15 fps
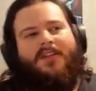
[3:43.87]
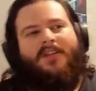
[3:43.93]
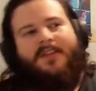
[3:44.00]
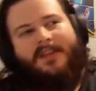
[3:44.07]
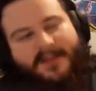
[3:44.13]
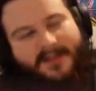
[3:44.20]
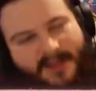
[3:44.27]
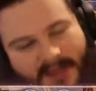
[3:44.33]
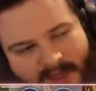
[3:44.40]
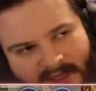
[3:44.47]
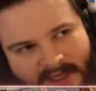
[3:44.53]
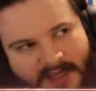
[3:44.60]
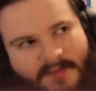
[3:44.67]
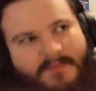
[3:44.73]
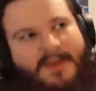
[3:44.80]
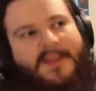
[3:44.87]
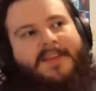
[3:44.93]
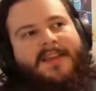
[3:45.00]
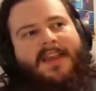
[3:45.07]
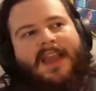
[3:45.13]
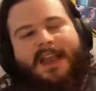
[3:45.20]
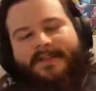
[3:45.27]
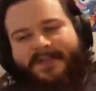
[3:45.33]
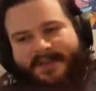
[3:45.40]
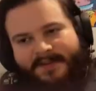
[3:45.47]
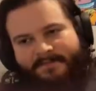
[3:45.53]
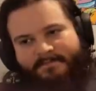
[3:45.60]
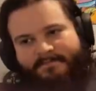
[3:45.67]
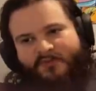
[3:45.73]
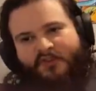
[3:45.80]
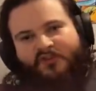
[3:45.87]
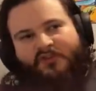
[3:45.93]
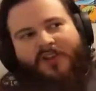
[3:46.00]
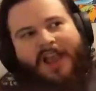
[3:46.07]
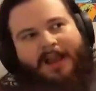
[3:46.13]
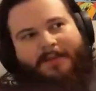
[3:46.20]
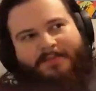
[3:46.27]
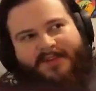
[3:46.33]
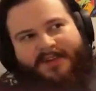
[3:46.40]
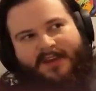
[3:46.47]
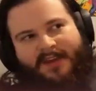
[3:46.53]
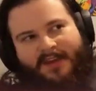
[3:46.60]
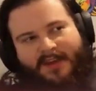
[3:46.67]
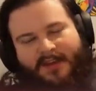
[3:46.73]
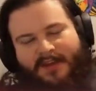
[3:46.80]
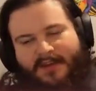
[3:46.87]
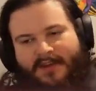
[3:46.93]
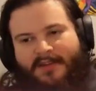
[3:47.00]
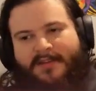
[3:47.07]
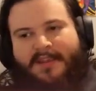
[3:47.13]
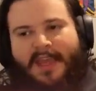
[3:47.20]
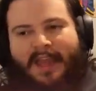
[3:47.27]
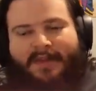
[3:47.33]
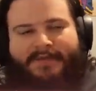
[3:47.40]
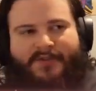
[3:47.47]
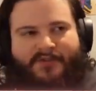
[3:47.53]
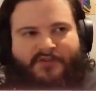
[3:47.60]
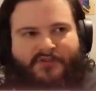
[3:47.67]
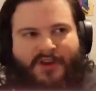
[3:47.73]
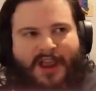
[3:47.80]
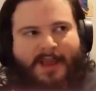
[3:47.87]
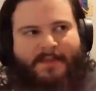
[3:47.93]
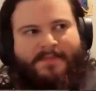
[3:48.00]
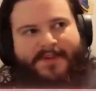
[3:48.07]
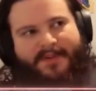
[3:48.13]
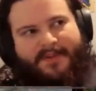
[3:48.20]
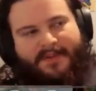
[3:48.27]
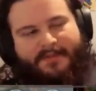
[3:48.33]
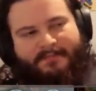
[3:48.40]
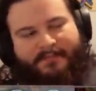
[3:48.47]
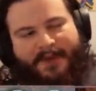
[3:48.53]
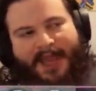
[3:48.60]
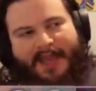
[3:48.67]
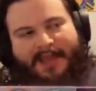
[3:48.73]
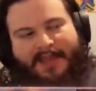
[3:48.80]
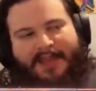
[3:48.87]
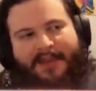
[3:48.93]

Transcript: like this, it means they have traps. They have their traps back